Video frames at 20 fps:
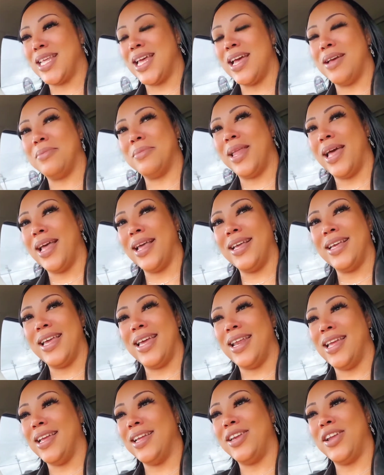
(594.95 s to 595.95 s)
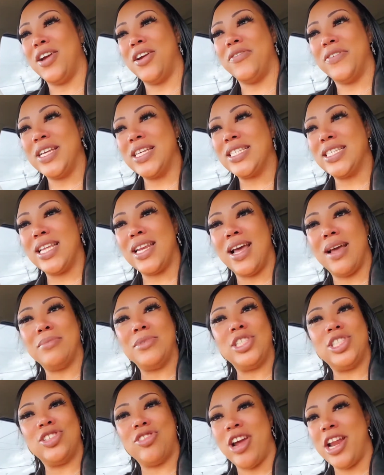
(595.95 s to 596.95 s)
I'm like getting nervous and
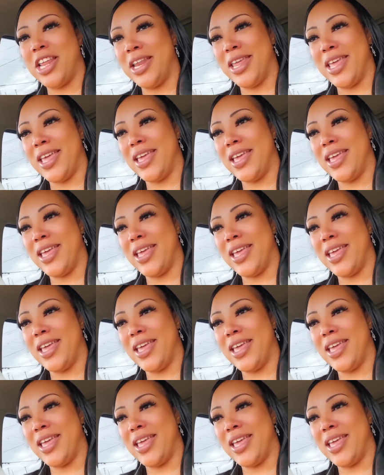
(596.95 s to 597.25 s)
I'm dreading